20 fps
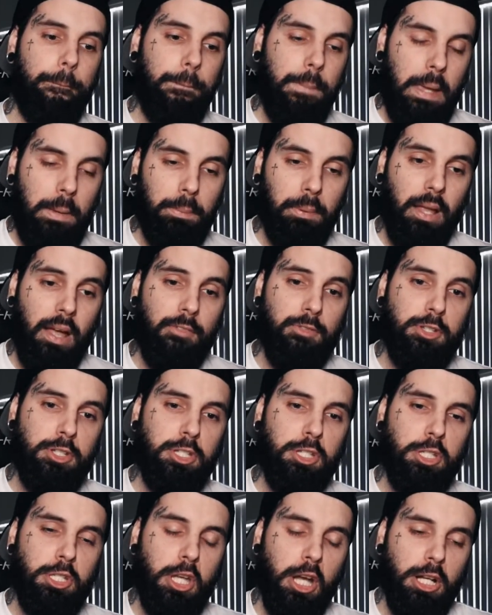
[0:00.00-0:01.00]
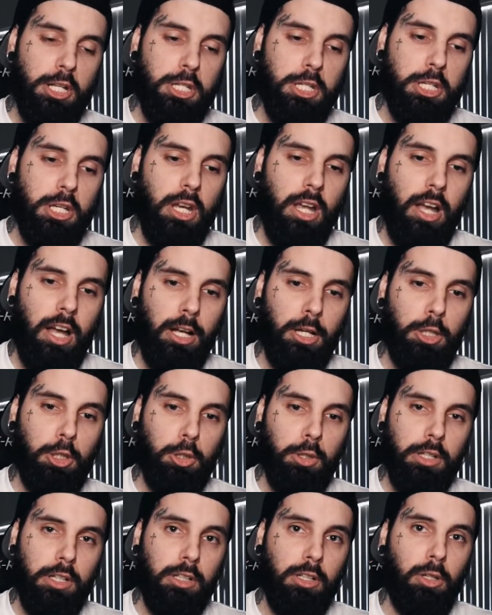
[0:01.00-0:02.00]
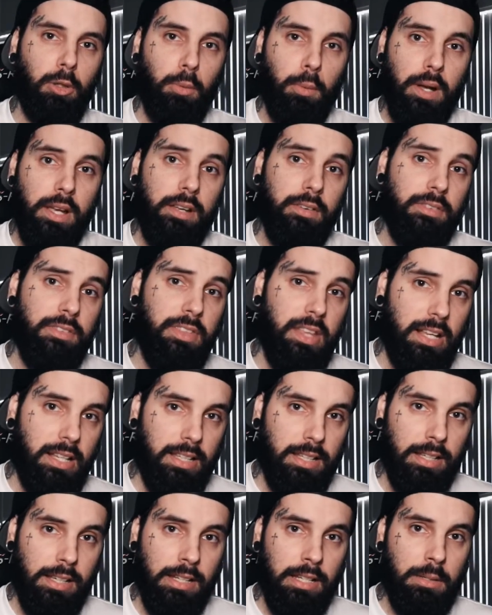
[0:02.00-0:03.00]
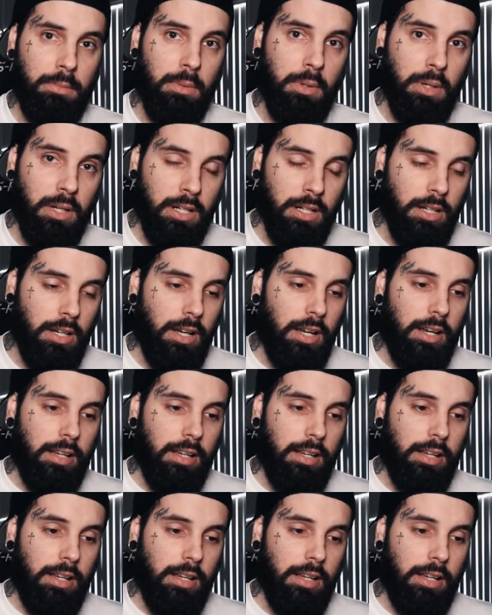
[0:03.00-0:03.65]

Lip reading: people have such a critical way of thinking anymore